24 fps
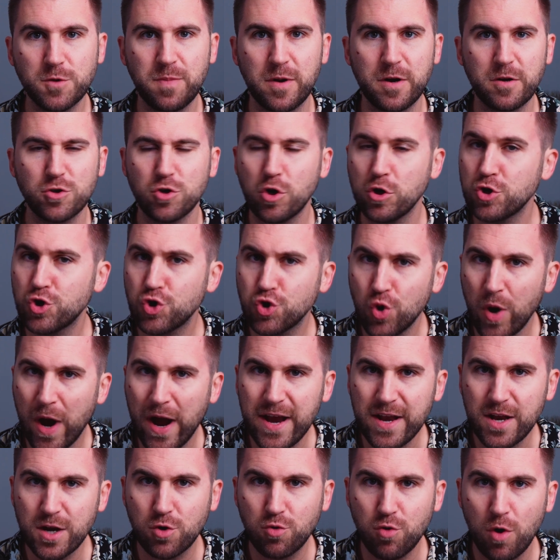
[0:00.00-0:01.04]
bettors are
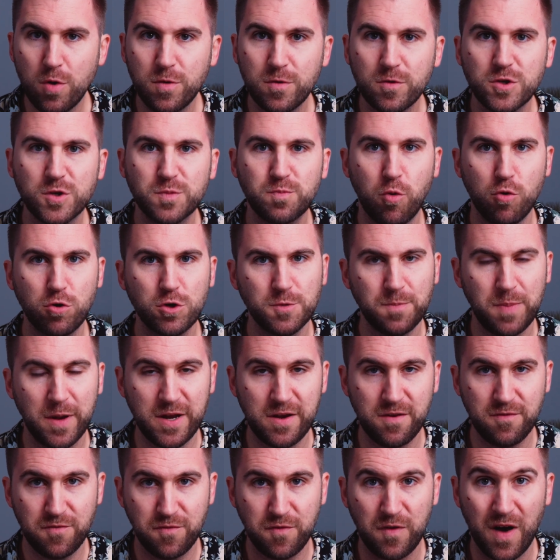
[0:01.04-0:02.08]
trying to grow their sports
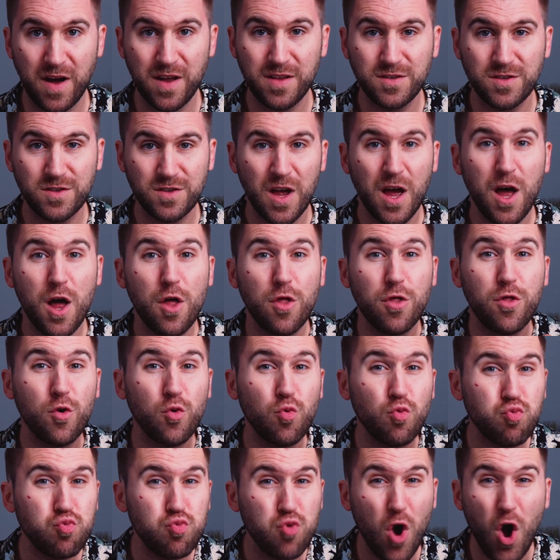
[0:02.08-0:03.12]
betting funds the
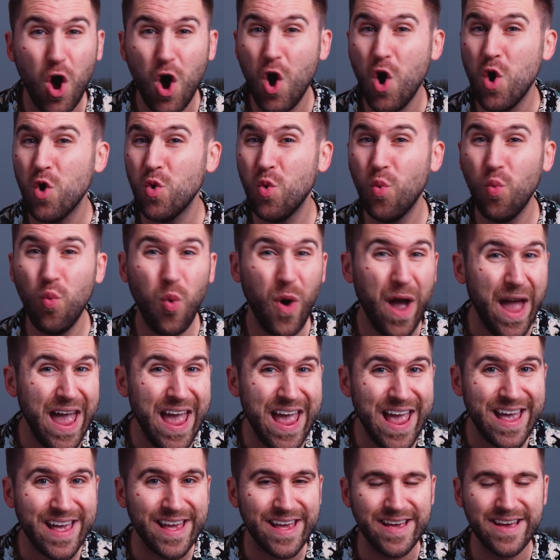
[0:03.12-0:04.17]
wrong
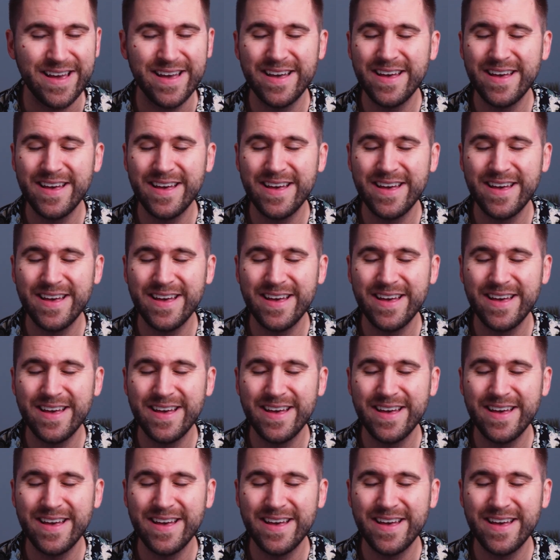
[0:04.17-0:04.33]
way,